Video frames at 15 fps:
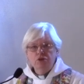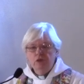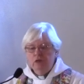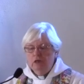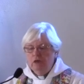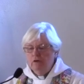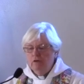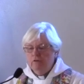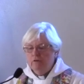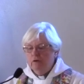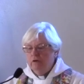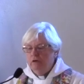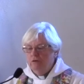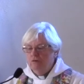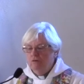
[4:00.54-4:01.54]
any other
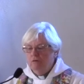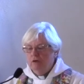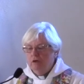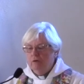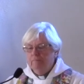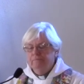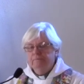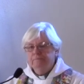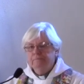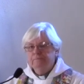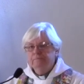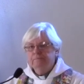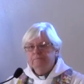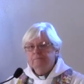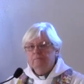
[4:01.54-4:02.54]
country.
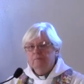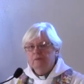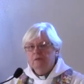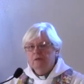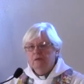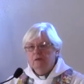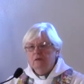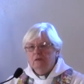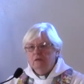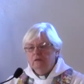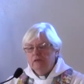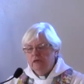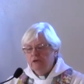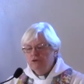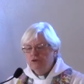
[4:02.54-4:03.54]

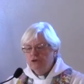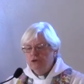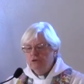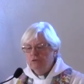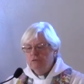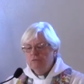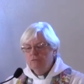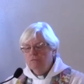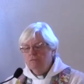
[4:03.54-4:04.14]
Nation